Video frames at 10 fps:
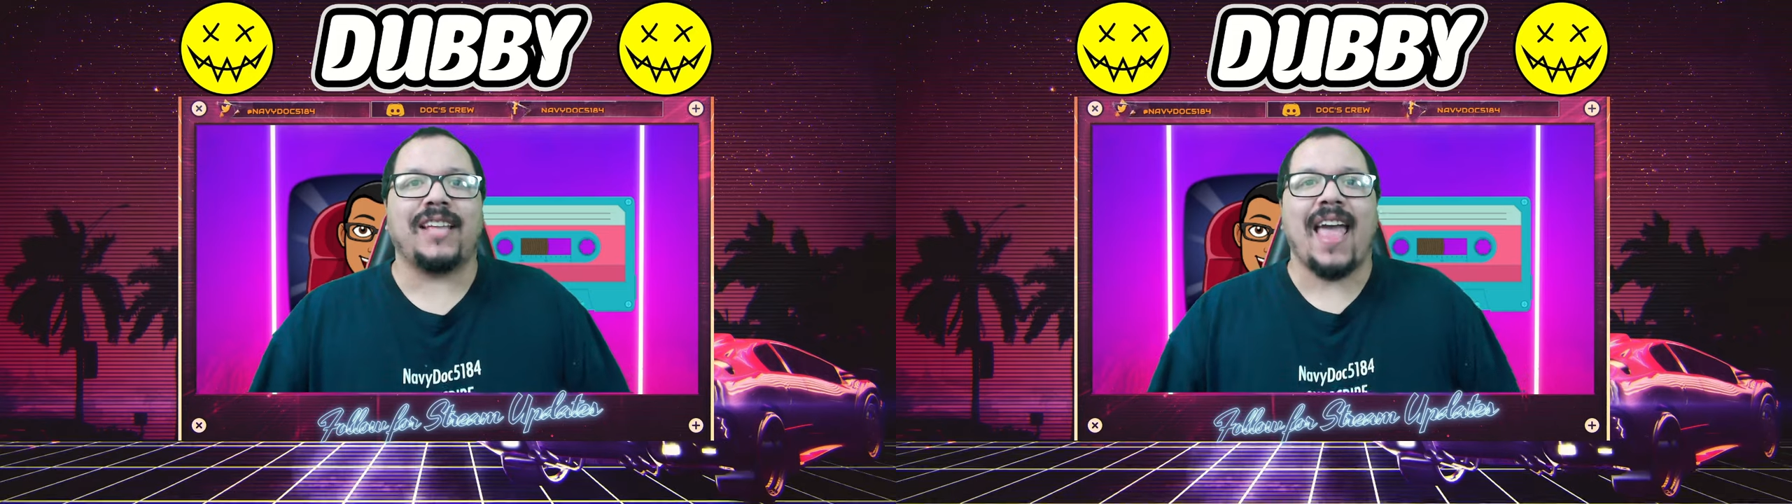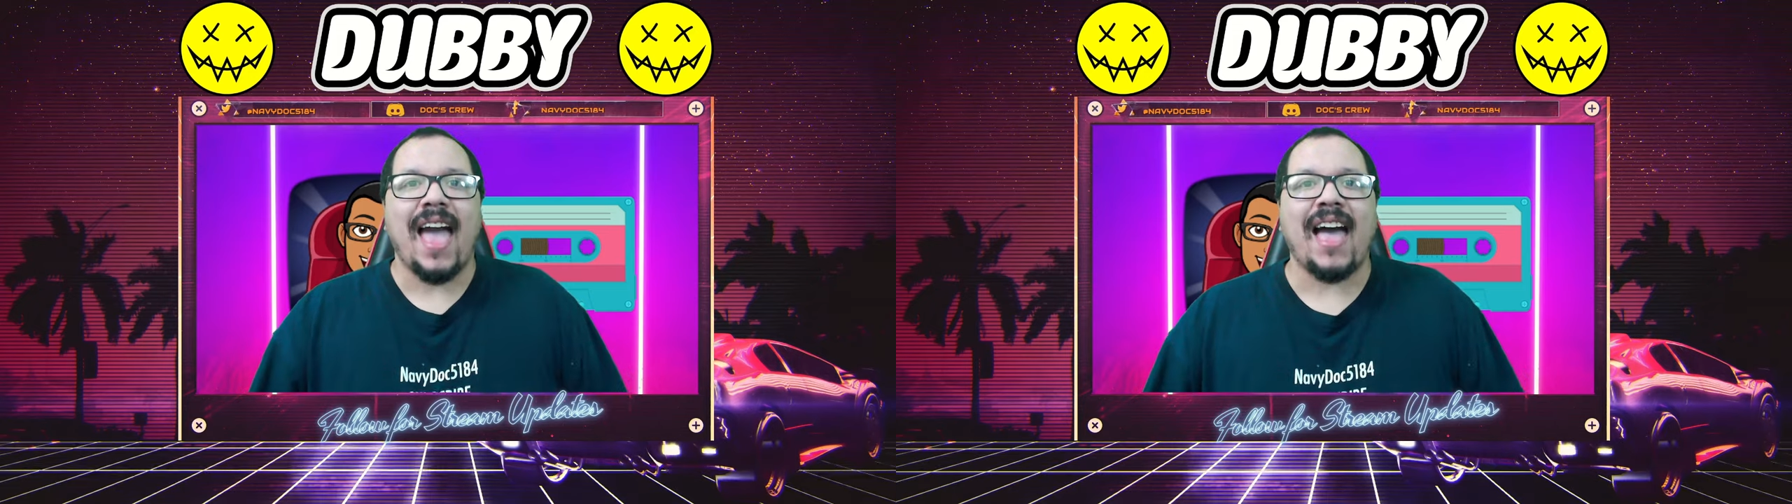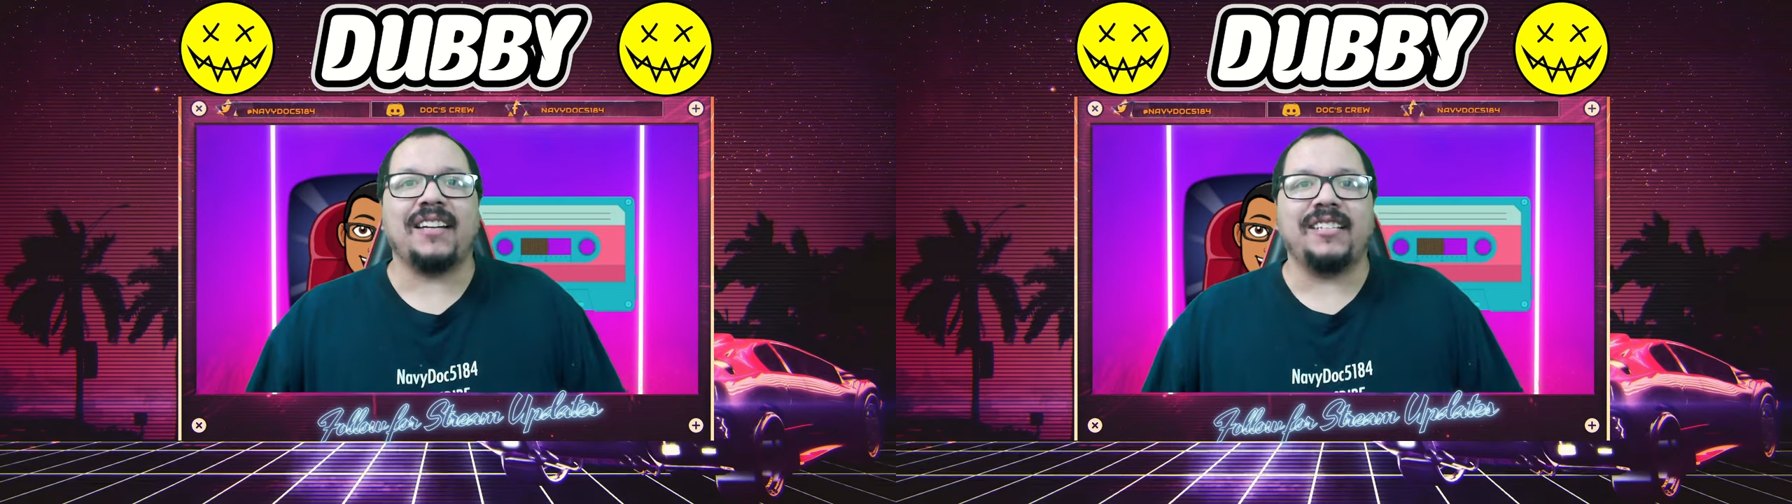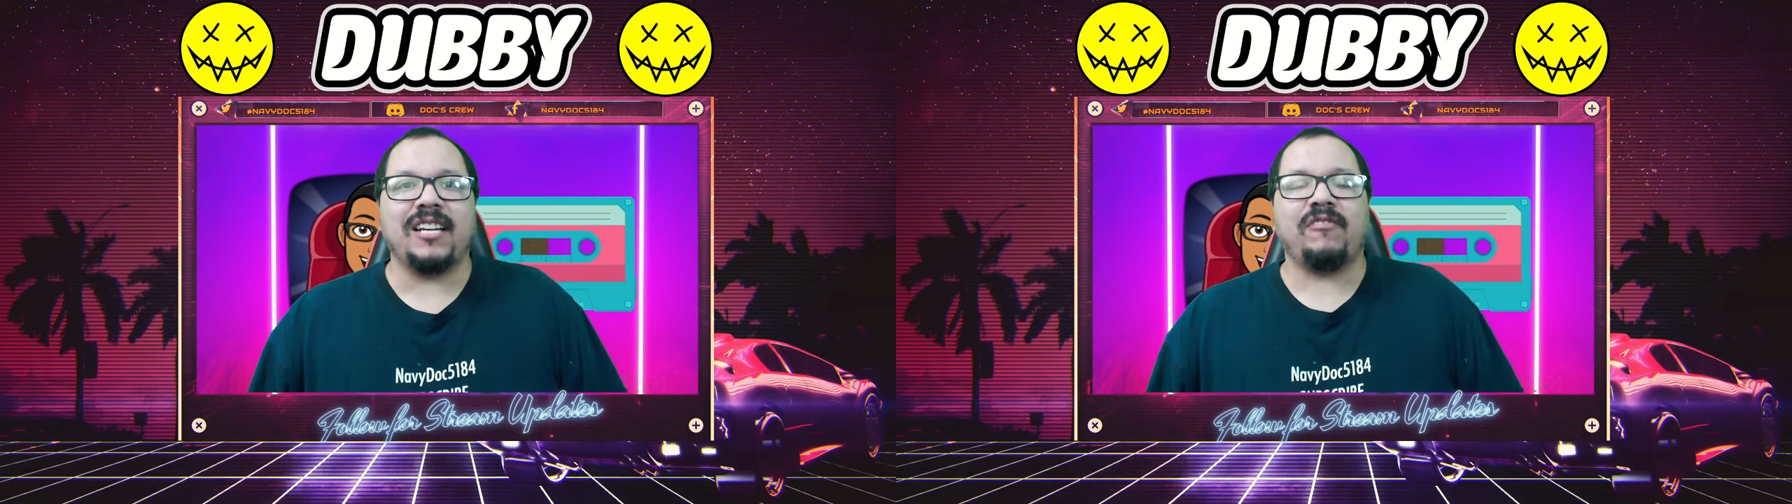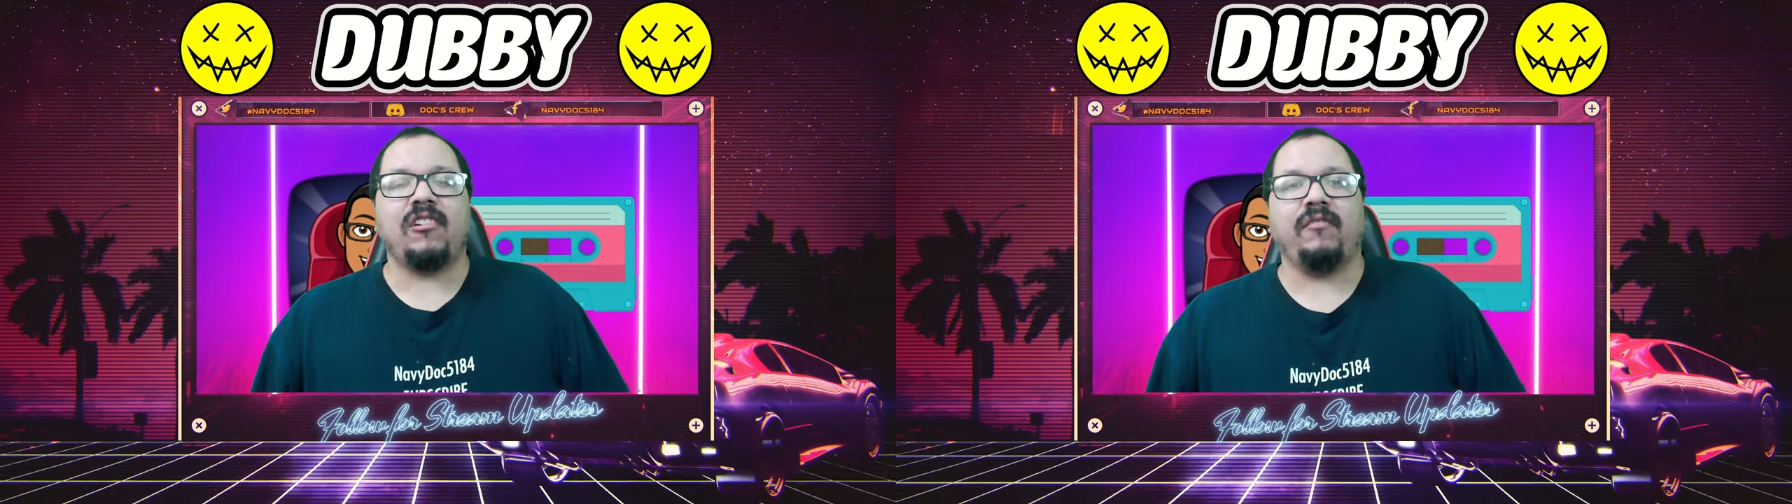they had
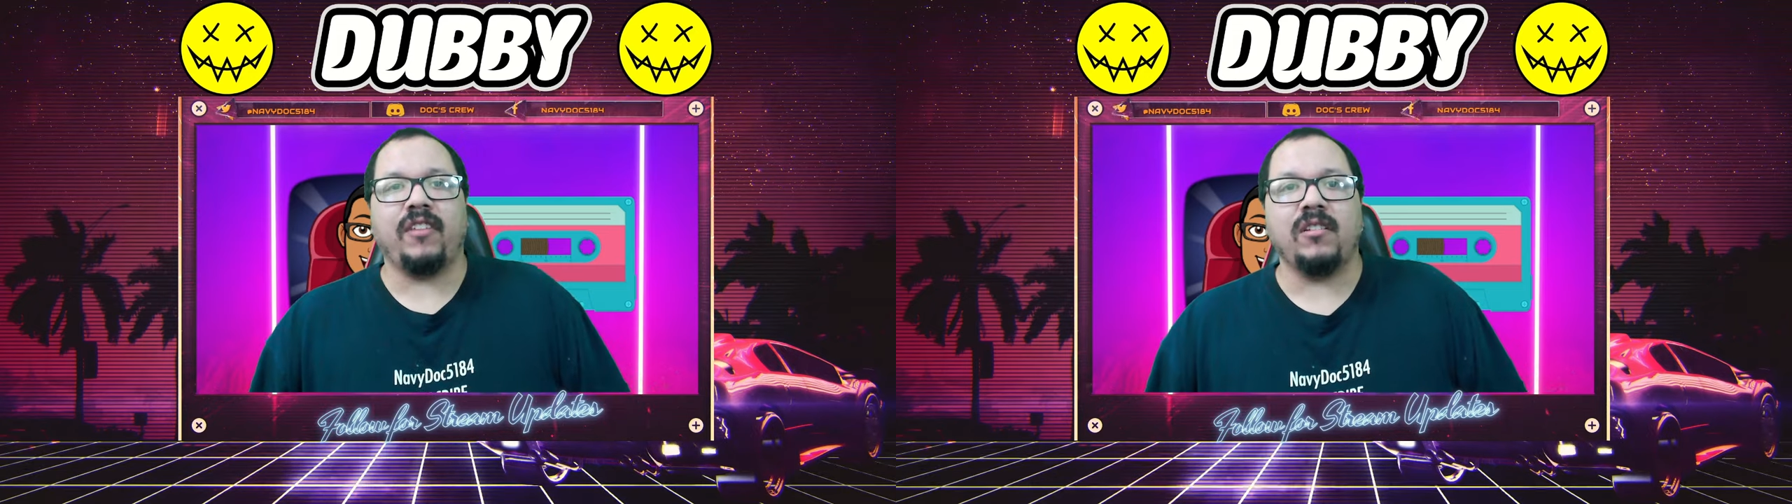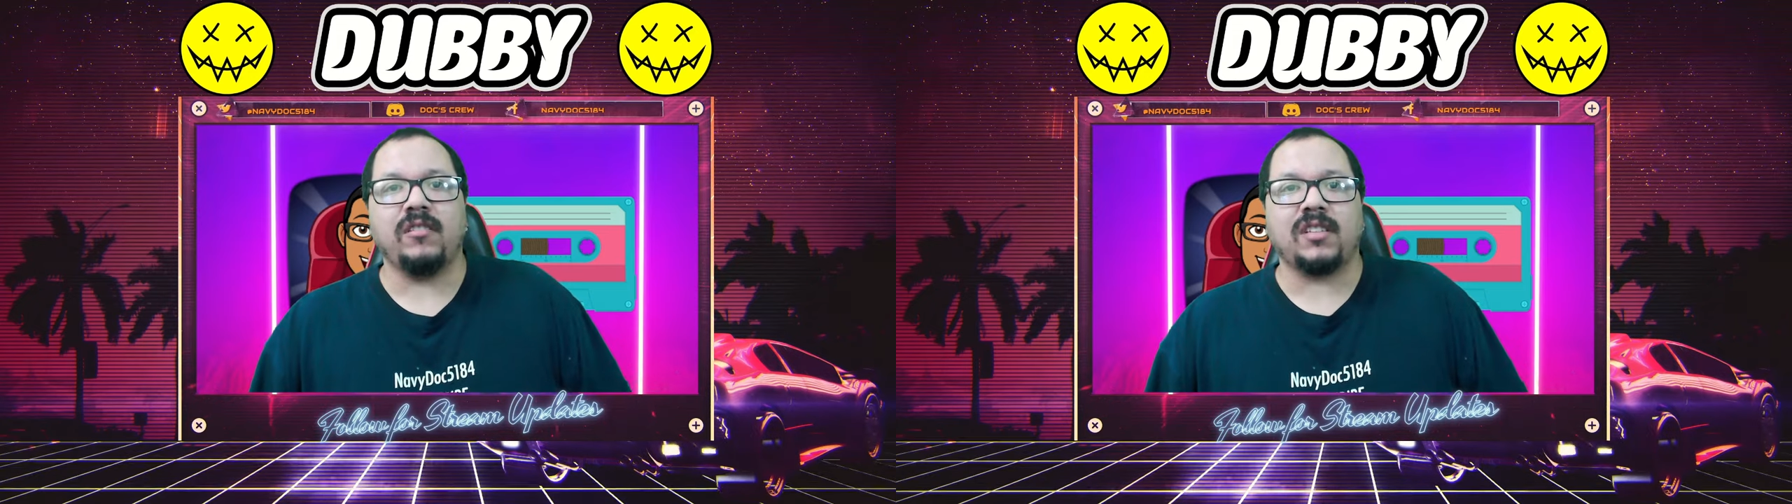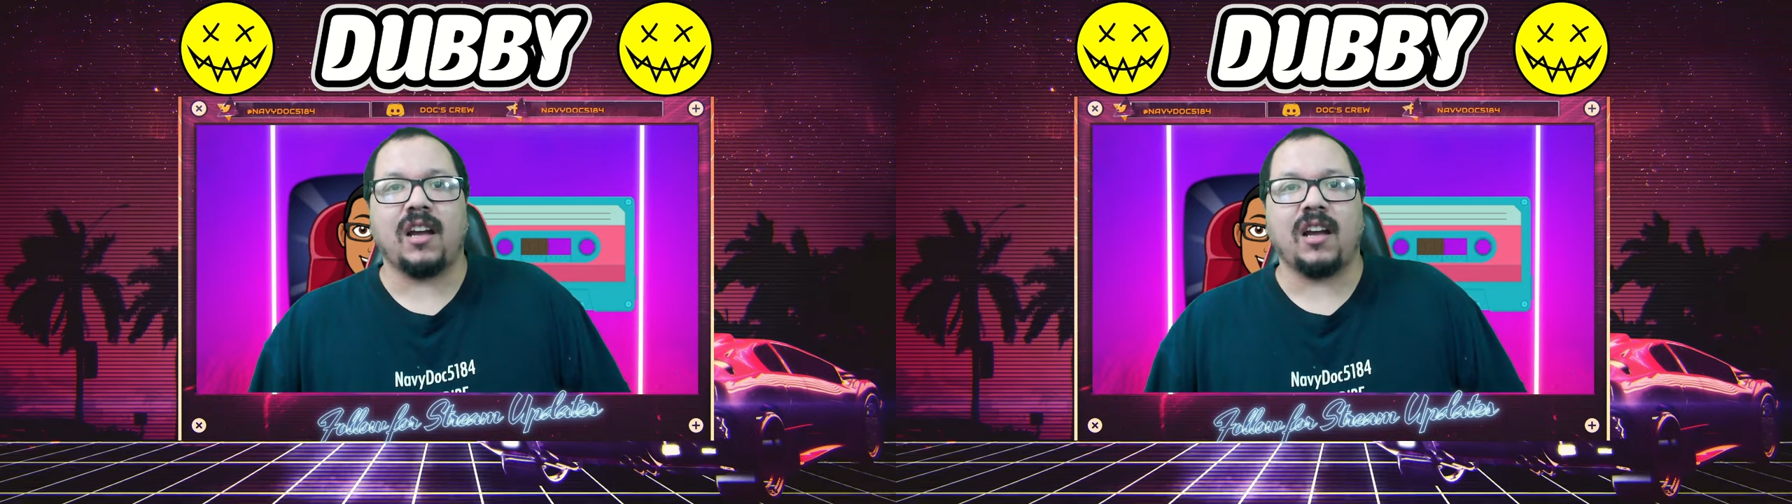different views